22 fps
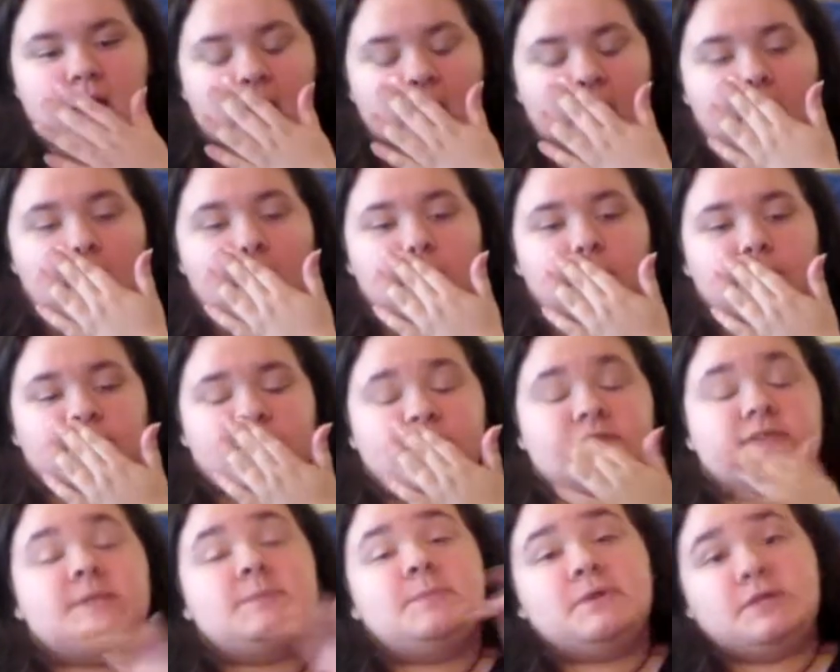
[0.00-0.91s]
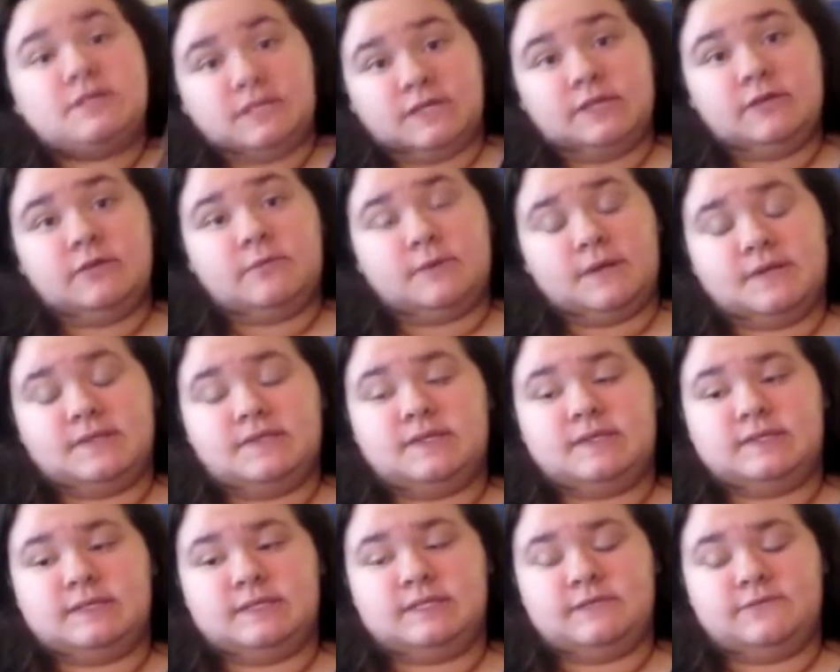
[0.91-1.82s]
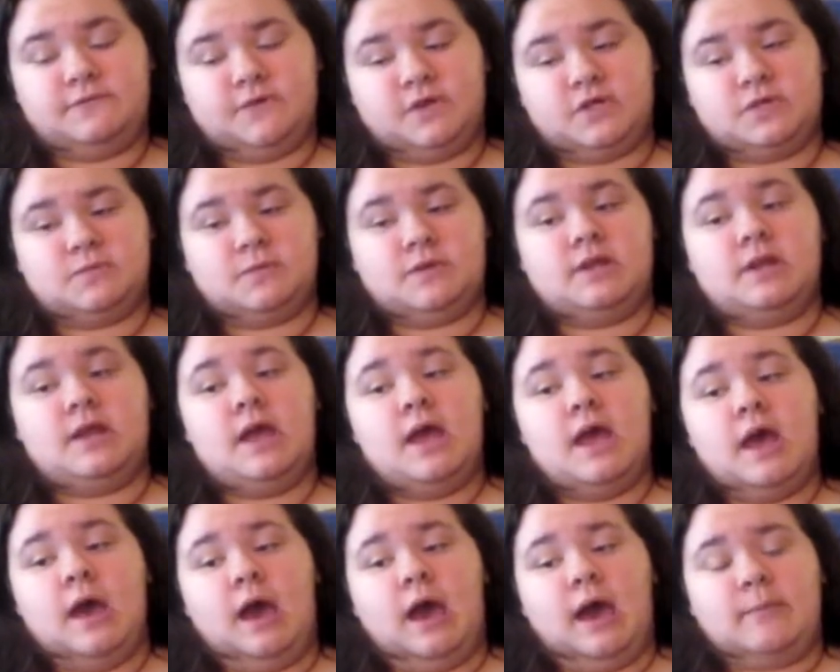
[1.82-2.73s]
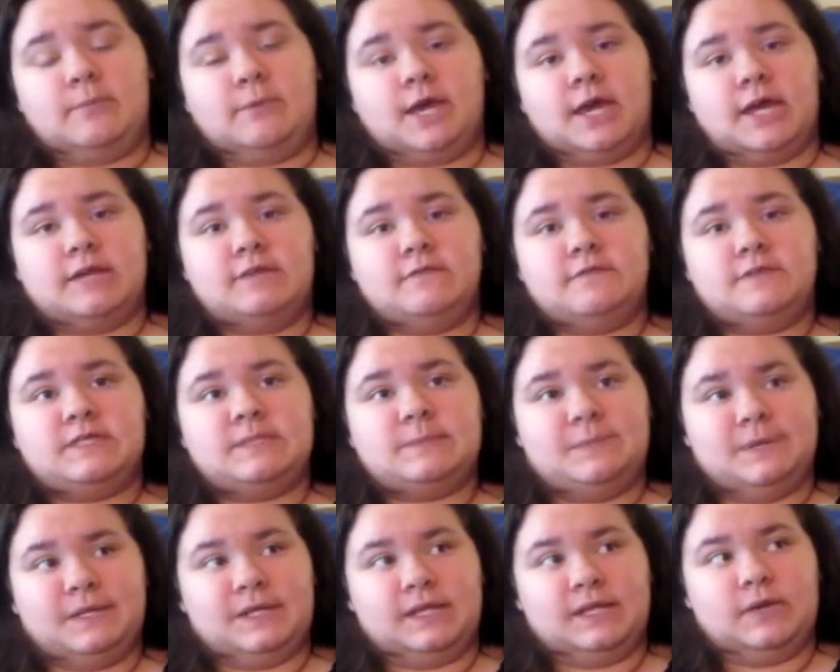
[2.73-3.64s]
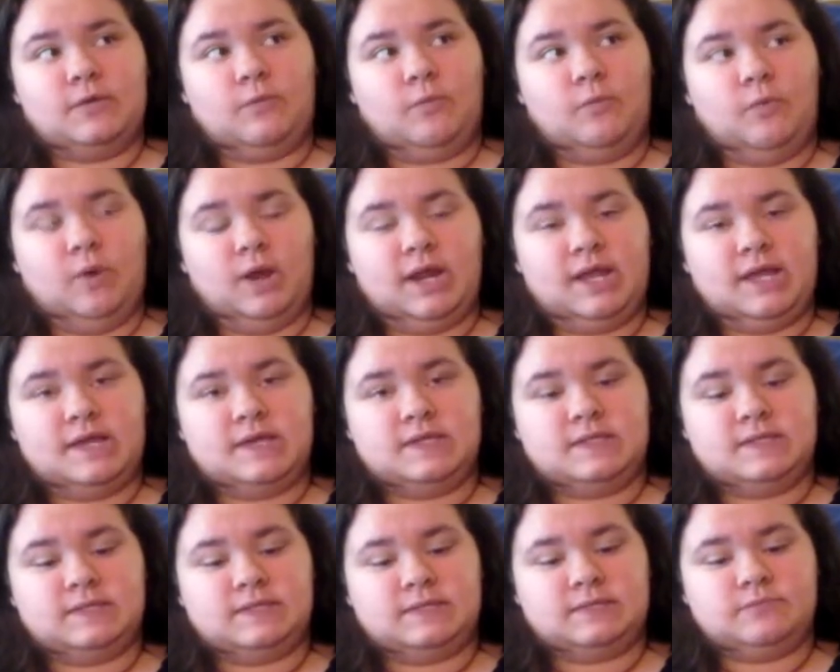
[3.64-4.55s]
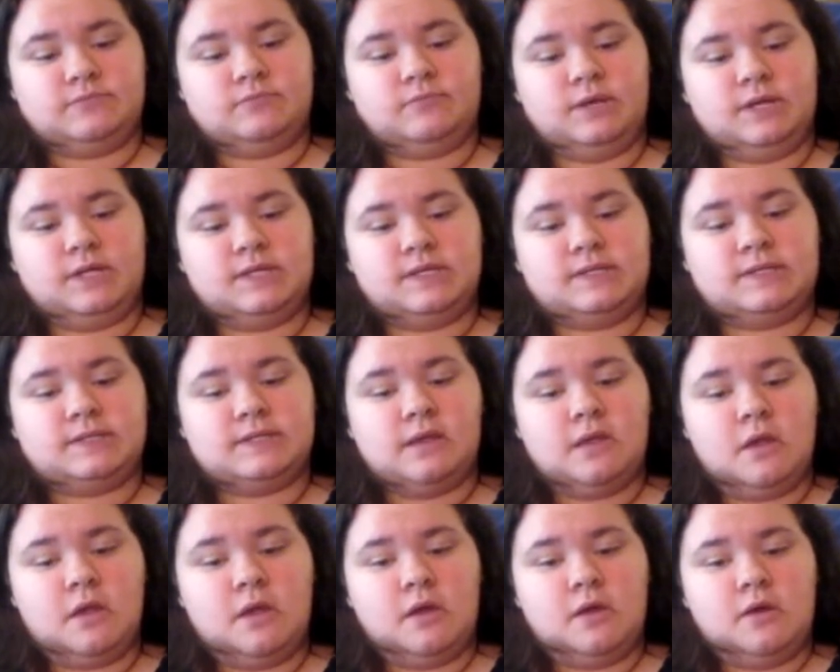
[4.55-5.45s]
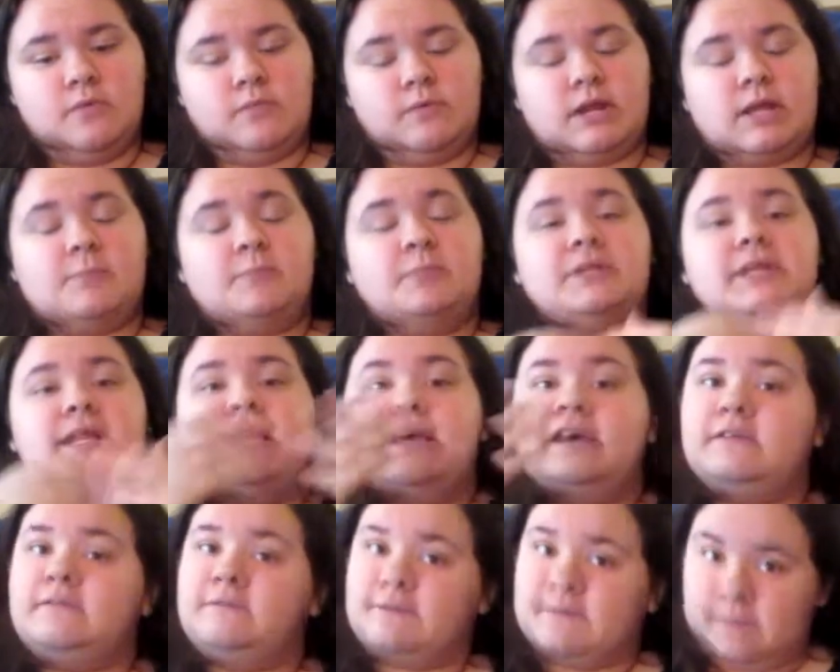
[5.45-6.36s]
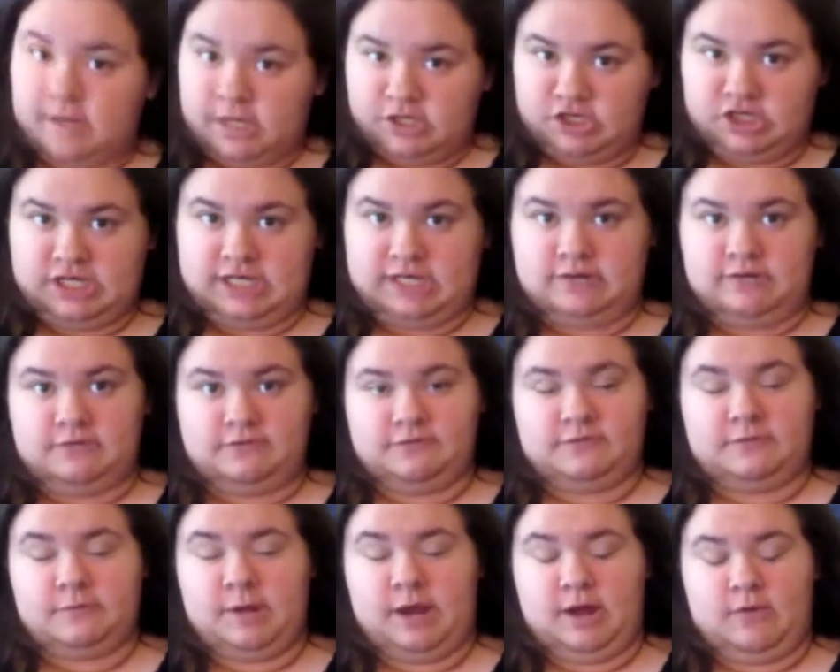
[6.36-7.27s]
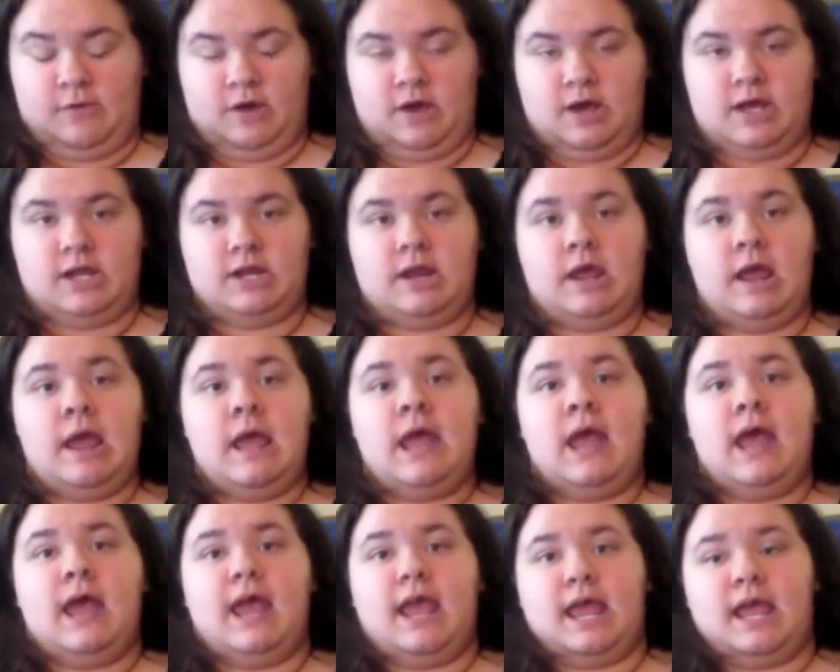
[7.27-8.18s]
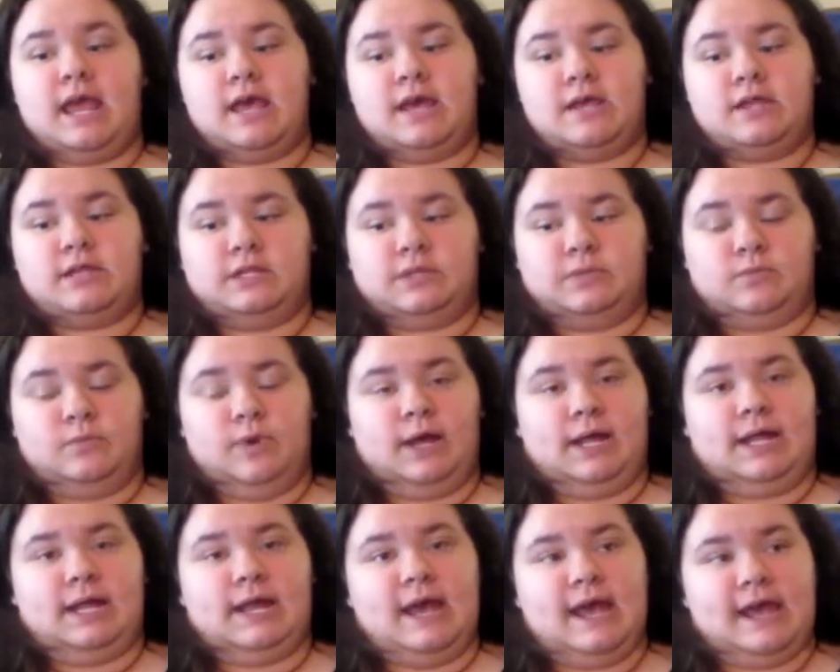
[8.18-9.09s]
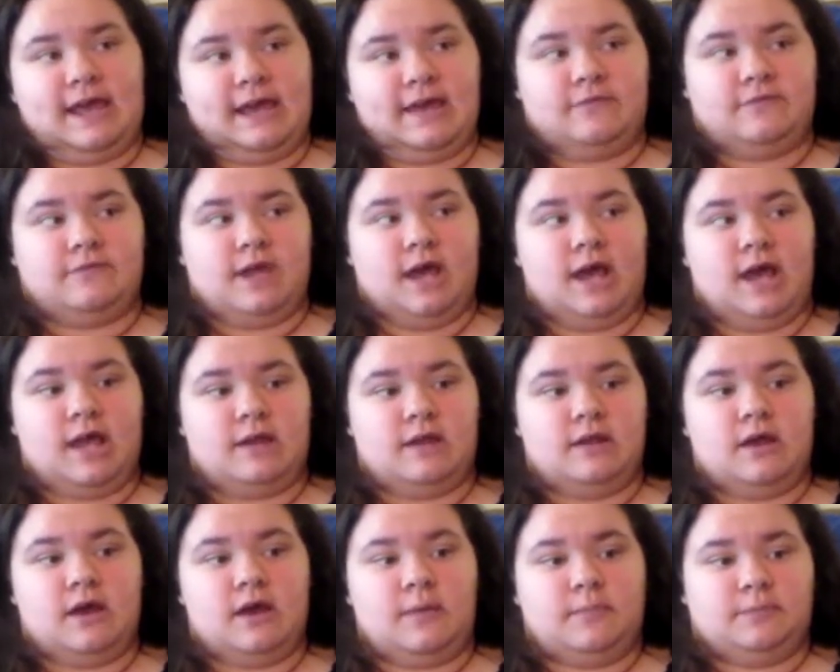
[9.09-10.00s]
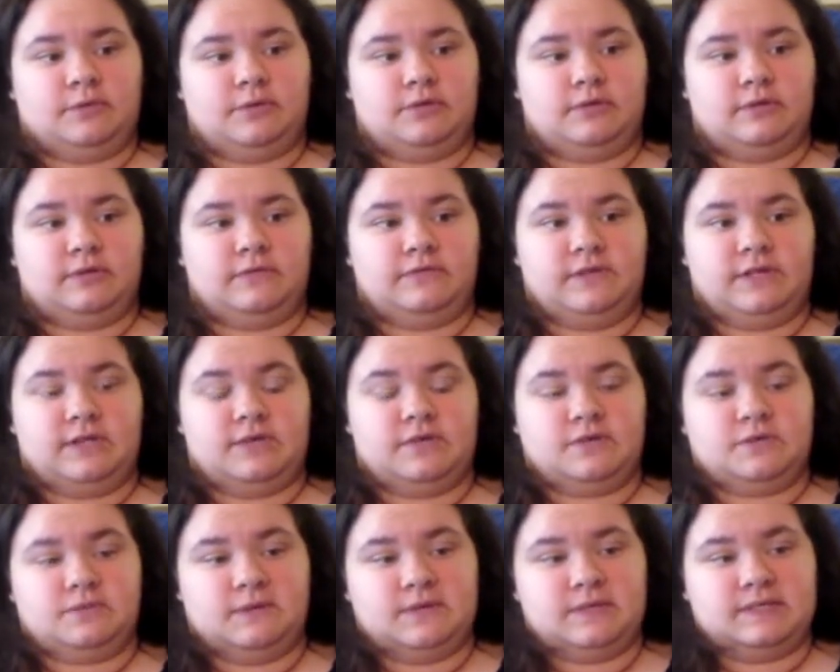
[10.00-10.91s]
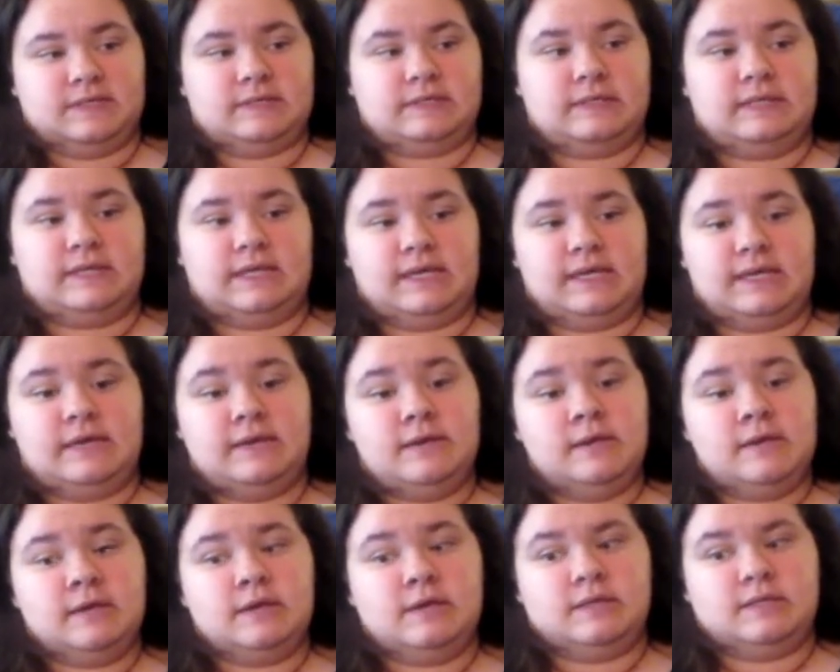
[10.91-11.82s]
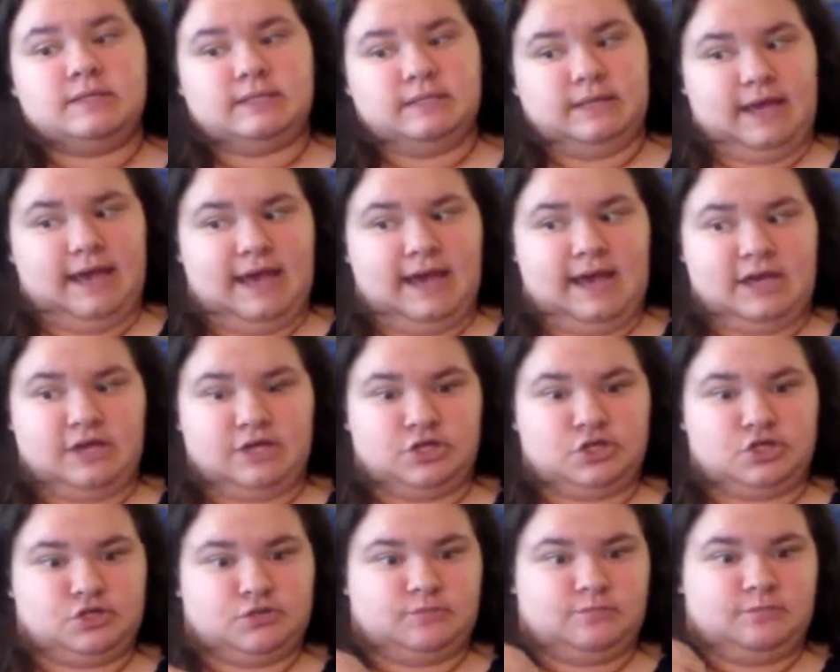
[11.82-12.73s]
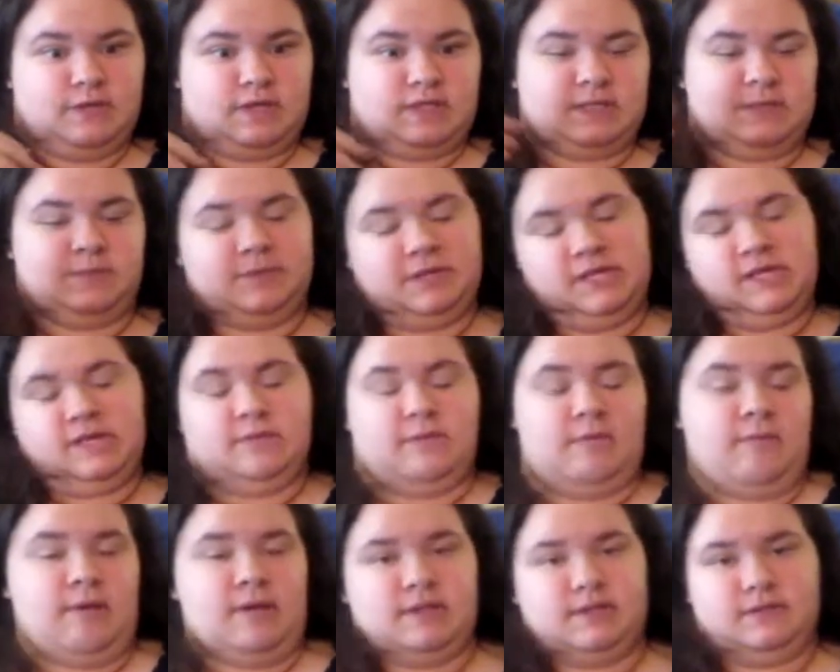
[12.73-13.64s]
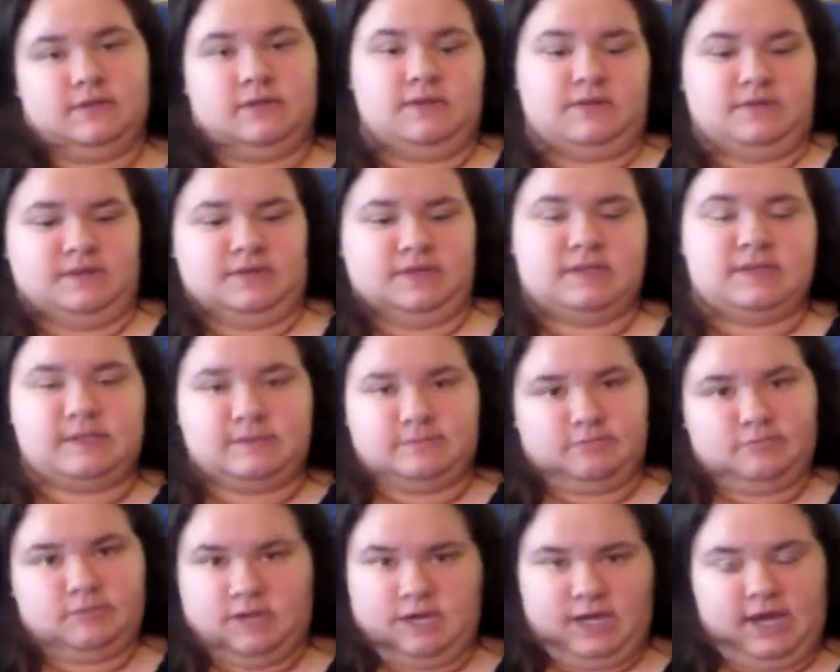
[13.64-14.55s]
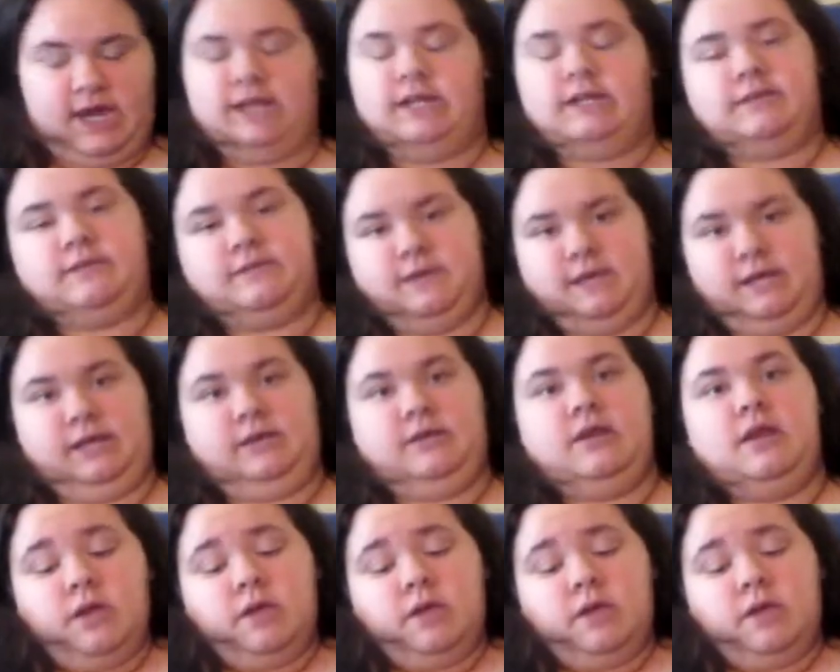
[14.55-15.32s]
For this particular one, since it's the first one, I'm kind of explaining what I plan for my channel from now on, and why I have not uploaded videos recently, / explaining my mental illness kind of thing.